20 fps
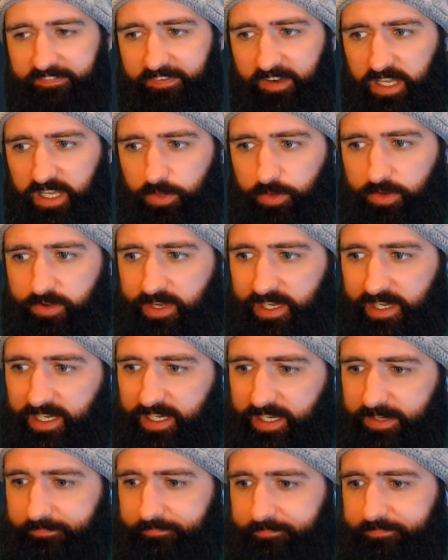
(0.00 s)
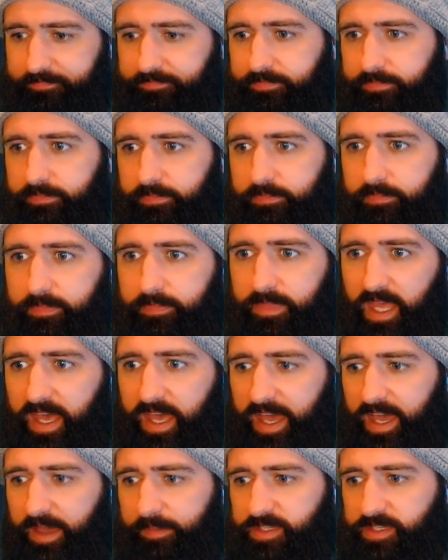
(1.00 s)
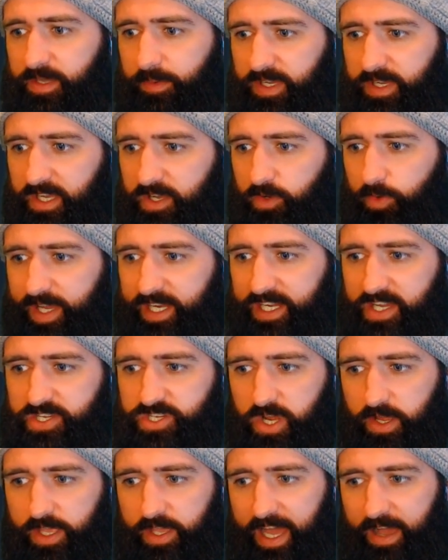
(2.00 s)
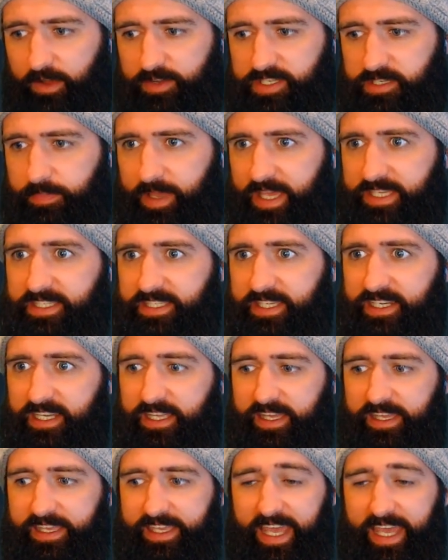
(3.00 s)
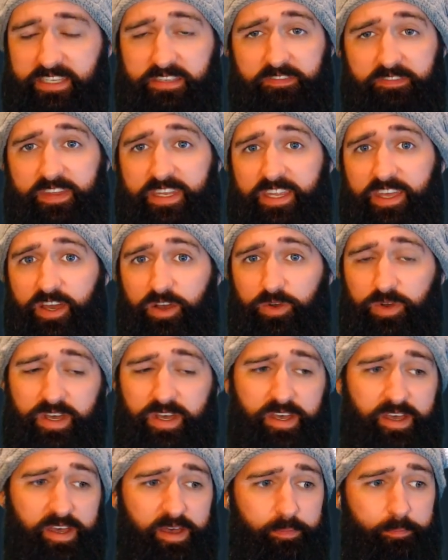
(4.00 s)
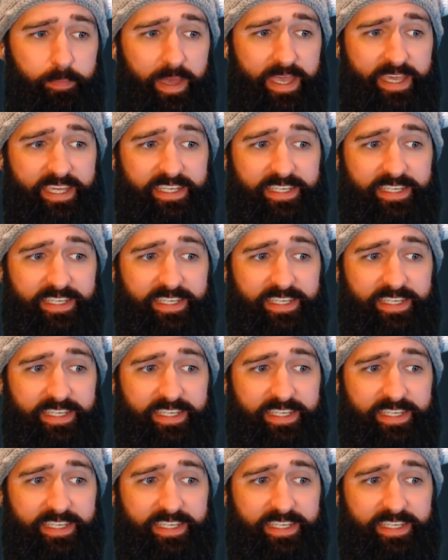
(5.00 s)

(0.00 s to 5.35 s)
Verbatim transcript: follower alert. So I'm going to quickly show you how to basically get a video, make